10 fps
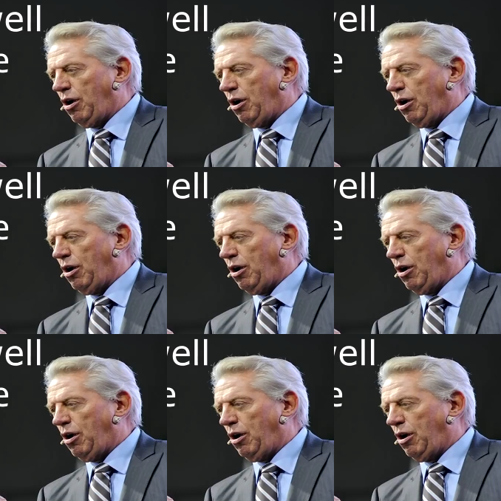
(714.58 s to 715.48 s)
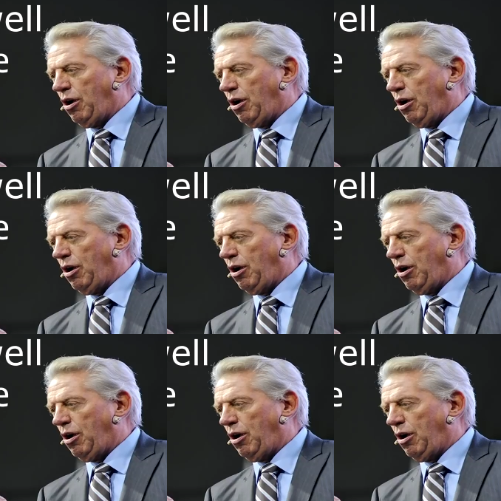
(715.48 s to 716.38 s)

Nobody speaks.